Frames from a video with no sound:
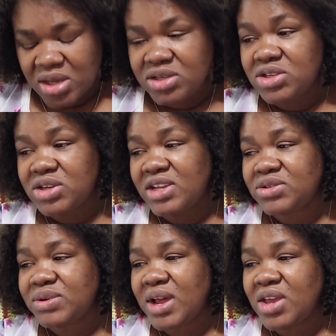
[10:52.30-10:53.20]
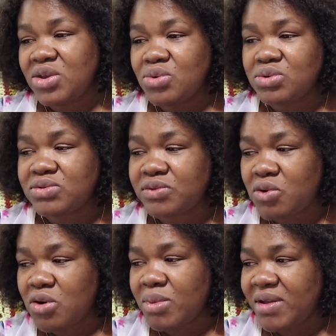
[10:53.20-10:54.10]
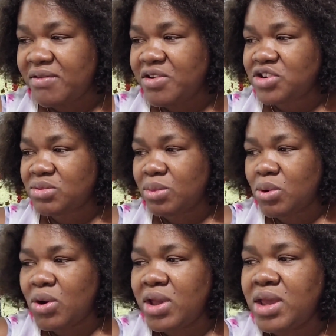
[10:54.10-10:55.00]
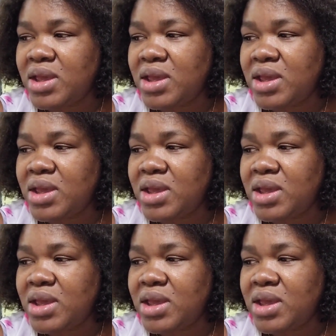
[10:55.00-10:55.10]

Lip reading: so that's what I use for my Fisher Boy.